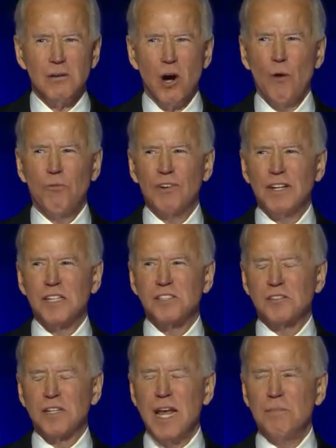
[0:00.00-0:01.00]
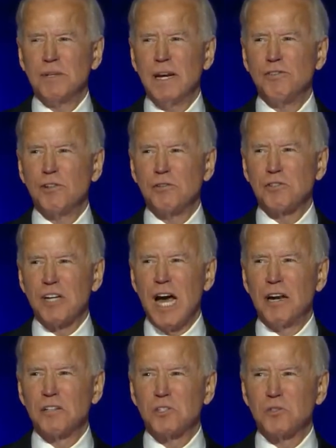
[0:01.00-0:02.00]
Hopefully this hymn gives you
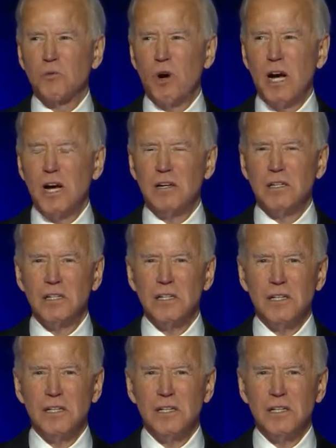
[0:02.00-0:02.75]
solace as well.